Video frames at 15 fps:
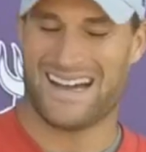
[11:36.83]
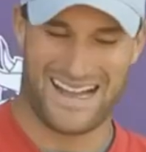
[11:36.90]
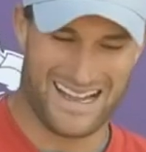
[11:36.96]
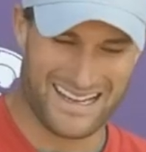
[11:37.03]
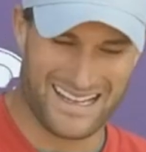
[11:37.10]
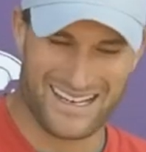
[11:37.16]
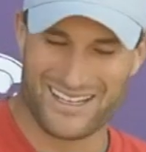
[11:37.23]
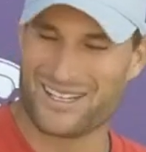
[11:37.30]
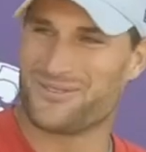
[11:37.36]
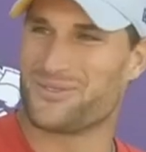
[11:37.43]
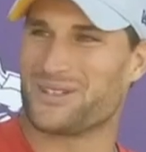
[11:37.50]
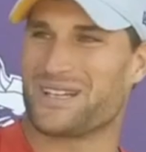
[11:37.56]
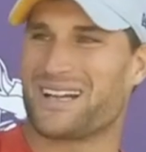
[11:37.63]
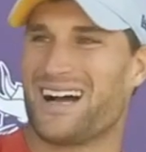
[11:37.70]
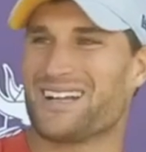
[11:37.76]
I got to live
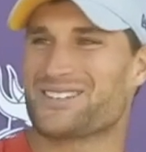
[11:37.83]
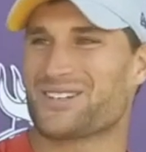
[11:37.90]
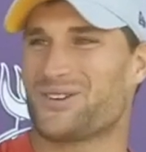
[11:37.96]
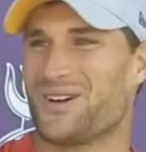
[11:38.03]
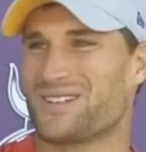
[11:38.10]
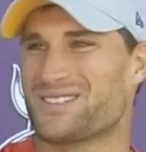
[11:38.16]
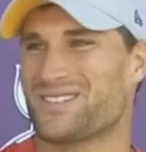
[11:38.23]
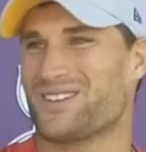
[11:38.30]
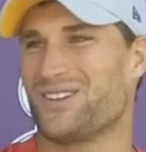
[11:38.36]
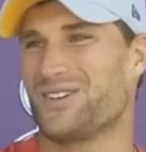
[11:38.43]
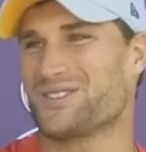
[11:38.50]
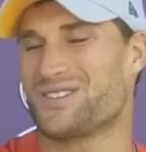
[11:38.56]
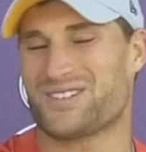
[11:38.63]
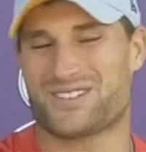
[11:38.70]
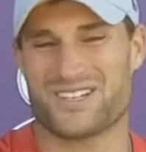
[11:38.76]
with the consequences of
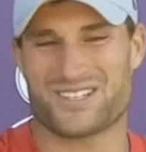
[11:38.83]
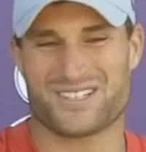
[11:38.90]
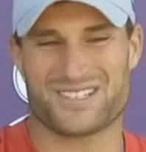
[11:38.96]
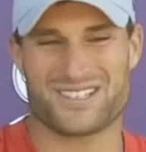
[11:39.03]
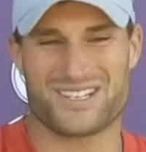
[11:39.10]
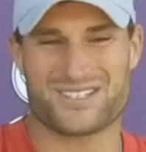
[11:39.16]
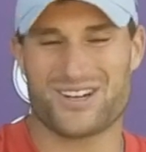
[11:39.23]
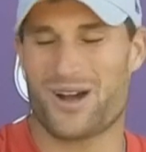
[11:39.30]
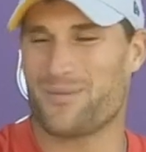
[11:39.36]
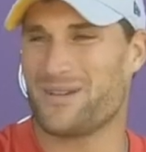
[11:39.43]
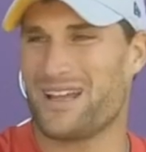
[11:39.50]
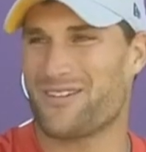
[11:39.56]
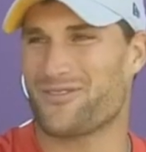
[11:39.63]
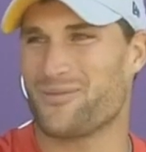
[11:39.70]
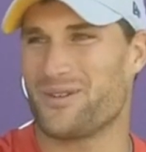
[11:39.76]
those decisions. And he taught me
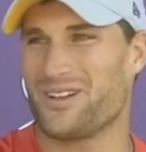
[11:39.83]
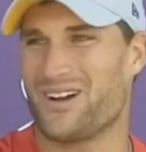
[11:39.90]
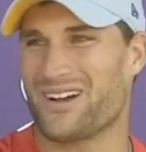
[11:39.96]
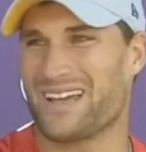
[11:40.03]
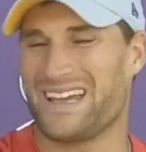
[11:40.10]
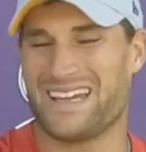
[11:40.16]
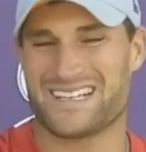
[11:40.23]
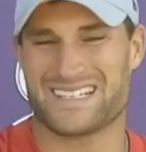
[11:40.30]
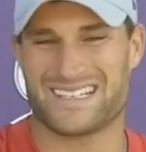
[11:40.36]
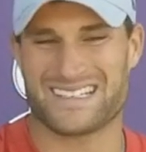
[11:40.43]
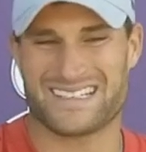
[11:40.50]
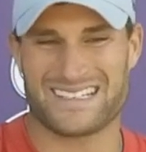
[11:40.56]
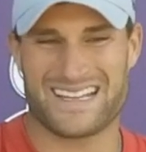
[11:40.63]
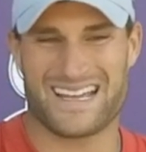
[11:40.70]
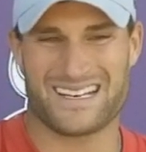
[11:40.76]
that from a young age,
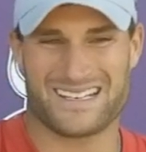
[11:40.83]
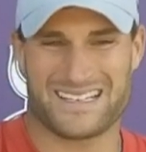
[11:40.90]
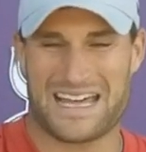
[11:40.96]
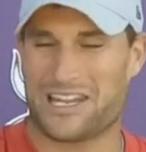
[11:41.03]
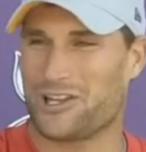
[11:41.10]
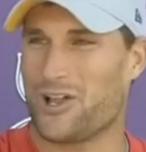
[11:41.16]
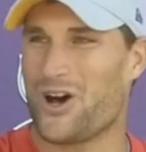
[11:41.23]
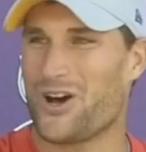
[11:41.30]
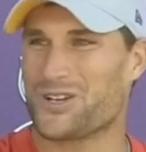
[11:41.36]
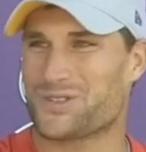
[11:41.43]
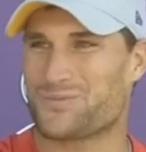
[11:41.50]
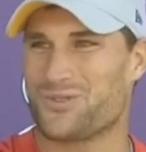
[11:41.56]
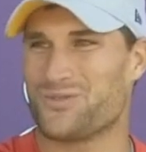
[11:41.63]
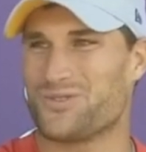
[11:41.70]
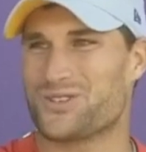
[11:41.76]
and that law has
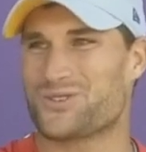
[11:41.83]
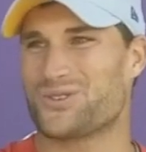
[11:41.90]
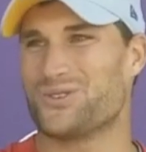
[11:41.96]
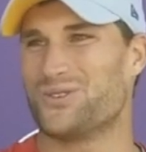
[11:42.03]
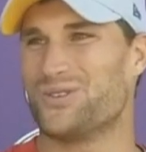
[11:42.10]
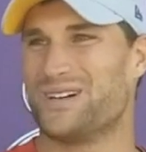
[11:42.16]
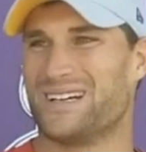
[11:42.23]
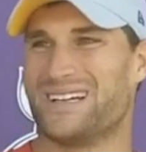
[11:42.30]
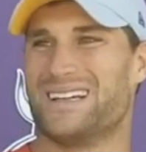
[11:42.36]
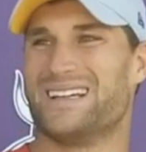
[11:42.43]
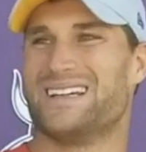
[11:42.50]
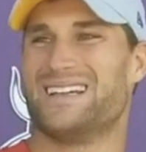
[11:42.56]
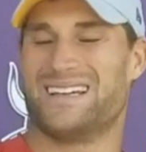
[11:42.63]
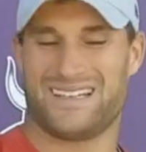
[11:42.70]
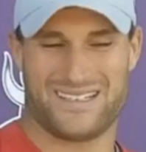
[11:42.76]
proven true
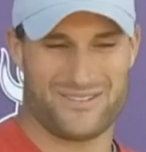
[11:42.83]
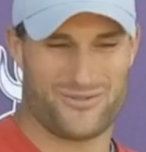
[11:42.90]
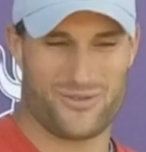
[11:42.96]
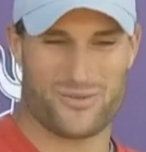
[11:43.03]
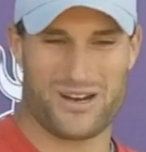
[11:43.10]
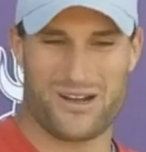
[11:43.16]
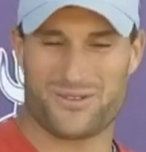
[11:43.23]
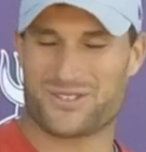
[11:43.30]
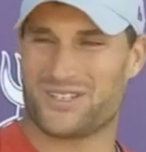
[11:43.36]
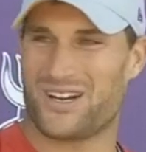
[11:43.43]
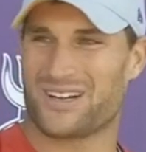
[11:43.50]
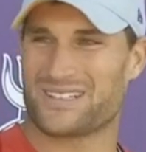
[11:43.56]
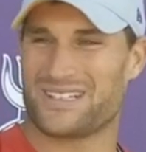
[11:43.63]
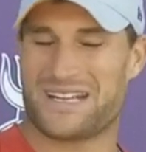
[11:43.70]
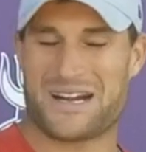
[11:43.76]
from when I was
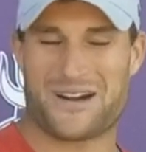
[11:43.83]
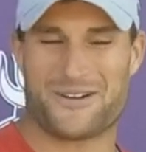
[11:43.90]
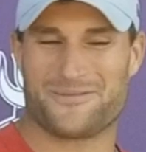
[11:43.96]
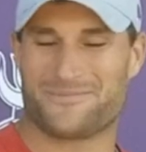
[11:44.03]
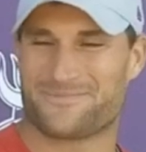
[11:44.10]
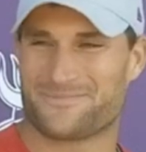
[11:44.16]
young to now.